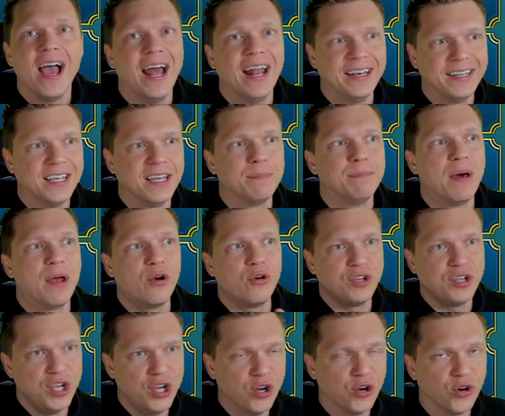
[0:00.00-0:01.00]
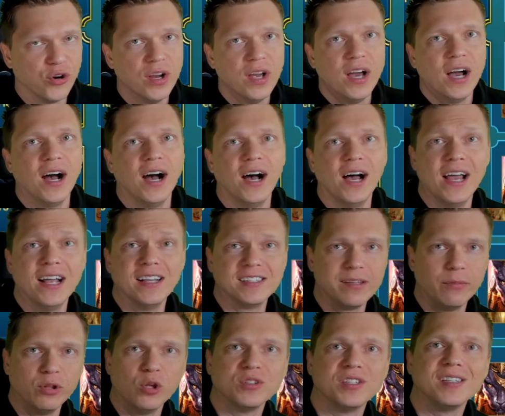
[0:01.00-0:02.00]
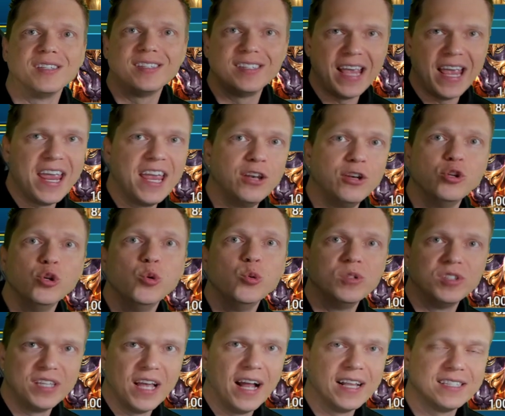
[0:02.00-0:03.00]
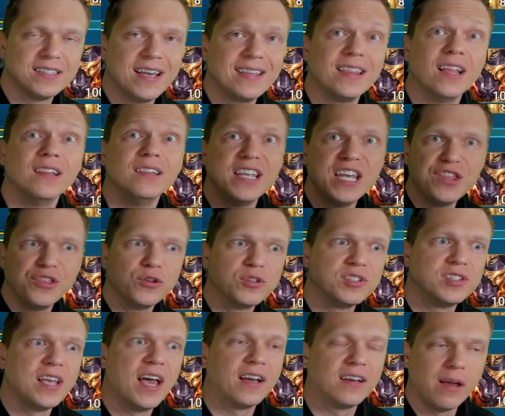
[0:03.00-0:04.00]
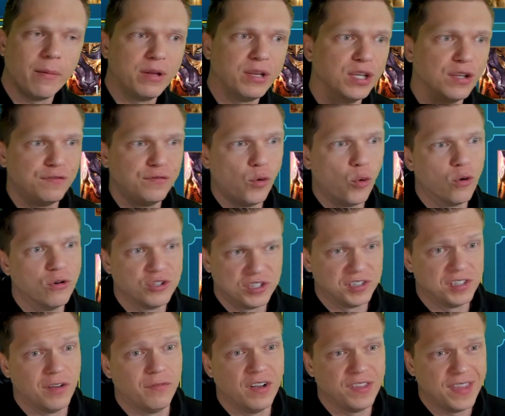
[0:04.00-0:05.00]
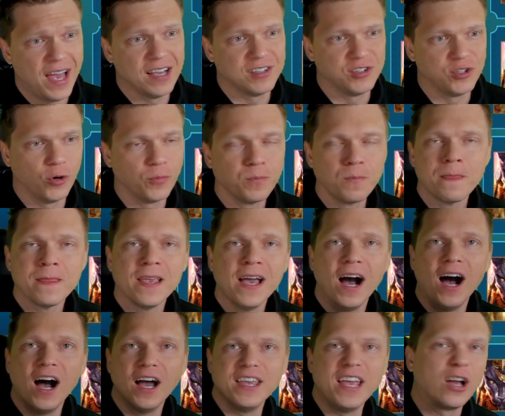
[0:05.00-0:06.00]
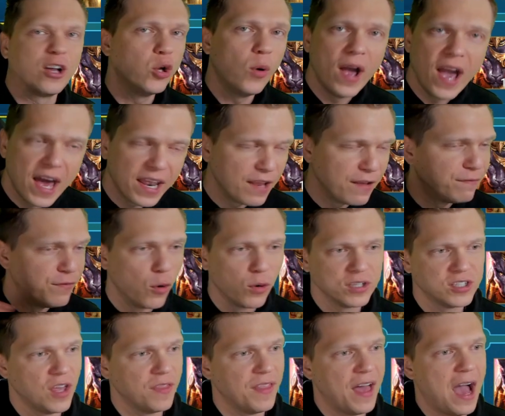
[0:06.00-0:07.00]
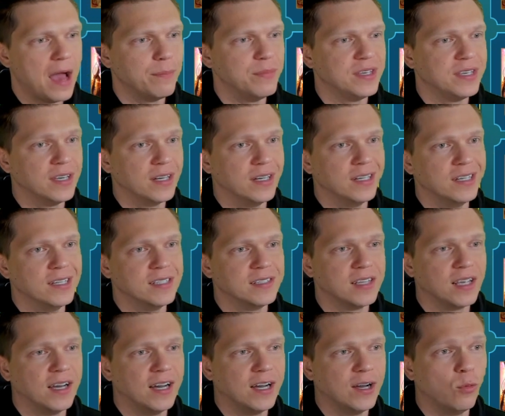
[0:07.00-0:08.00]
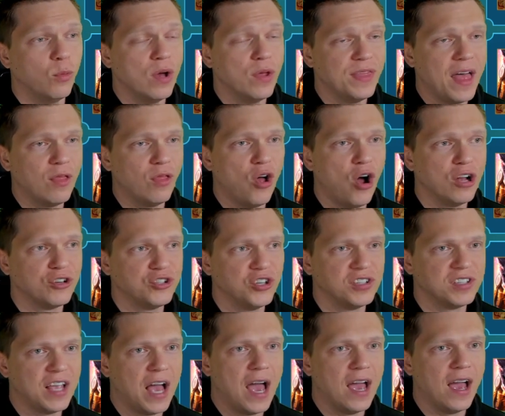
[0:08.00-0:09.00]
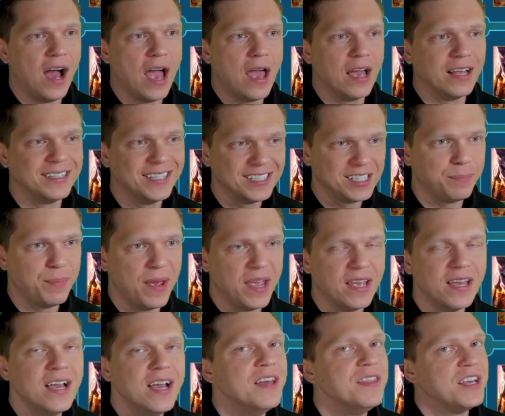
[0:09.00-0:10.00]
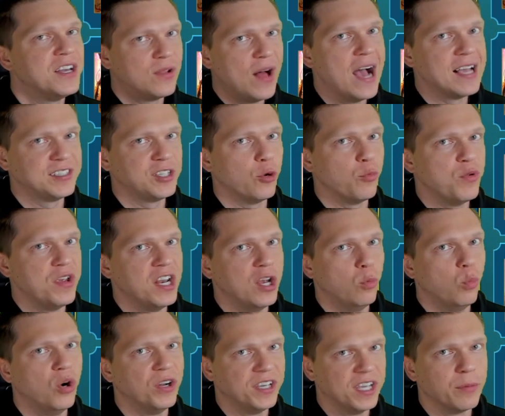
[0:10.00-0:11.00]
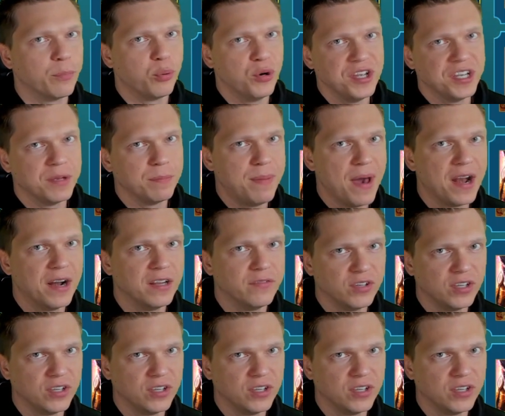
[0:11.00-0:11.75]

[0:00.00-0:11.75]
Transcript: and to get better gear uh, and some of those insane new sets like the lethal set coming to the forge and stuff like that. So uh, yeah, go ahead and focus on that because uh, when that launches, I, I anticipate the classic arena will get pretty competitive